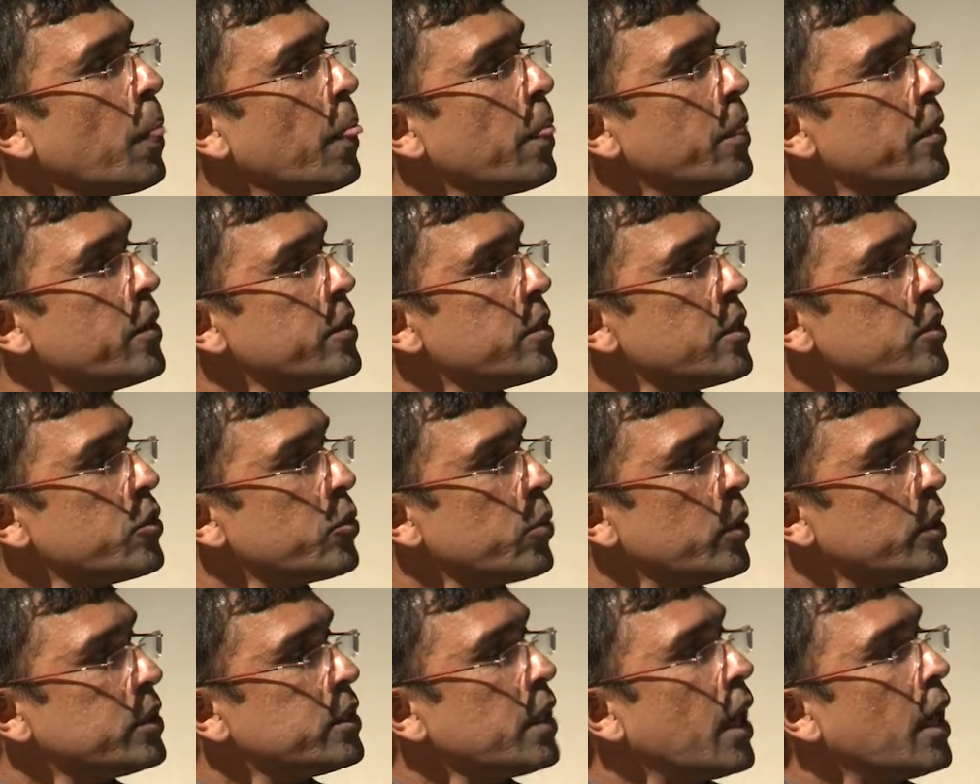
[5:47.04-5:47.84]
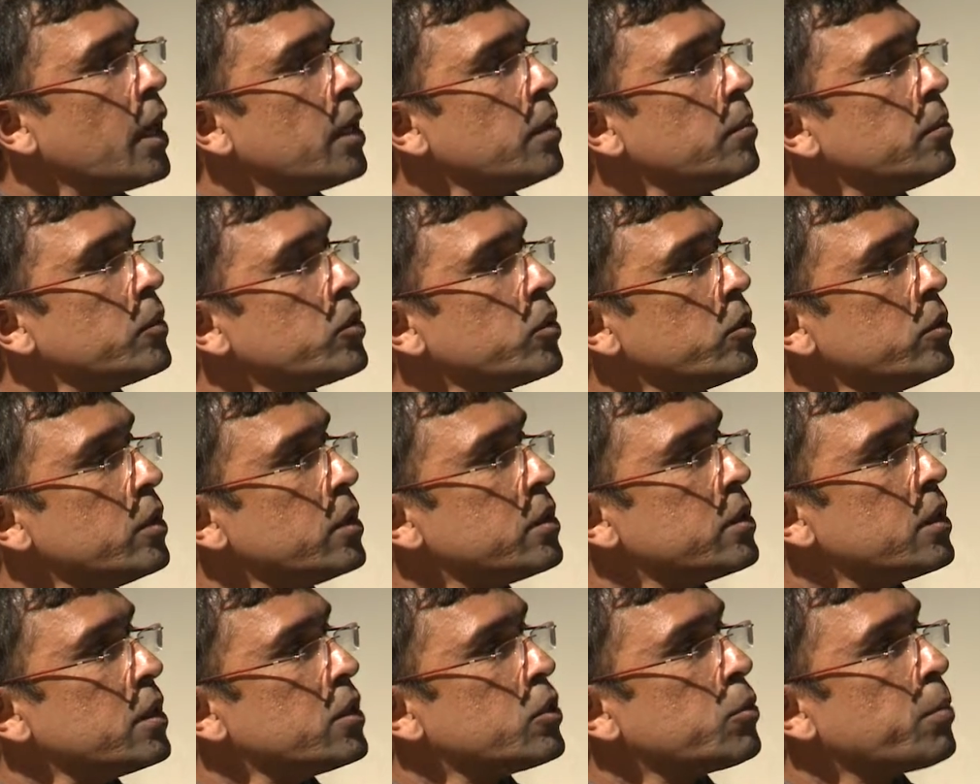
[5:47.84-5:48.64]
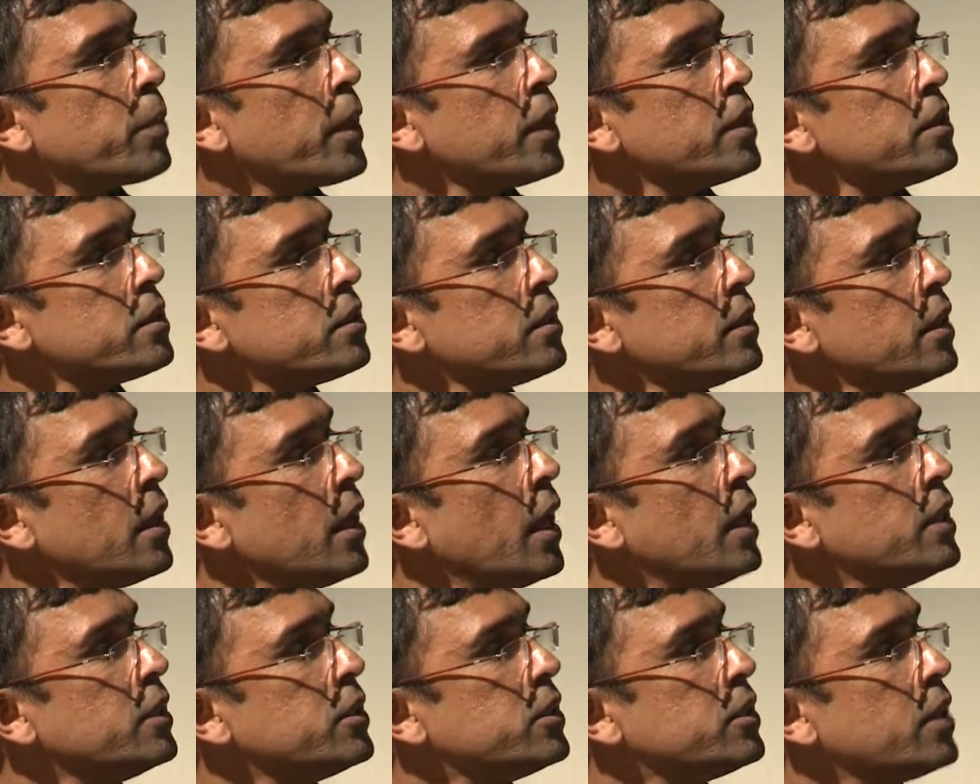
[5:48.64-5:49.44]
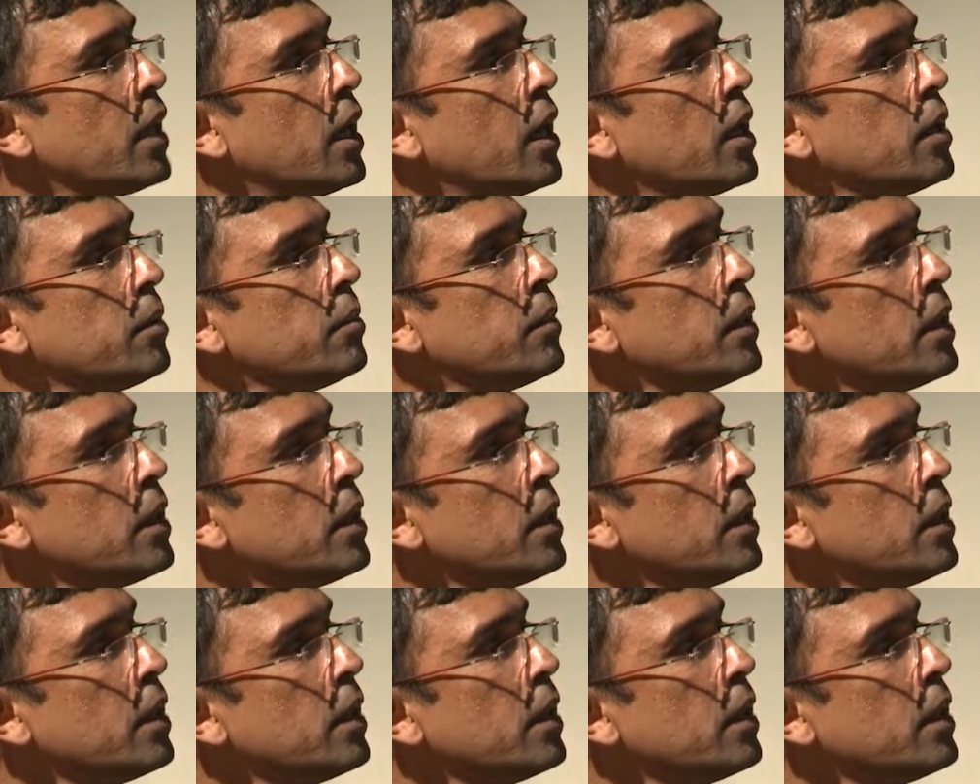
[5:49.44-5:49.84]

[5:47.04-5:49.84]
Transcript: This is your time. So this is space and time.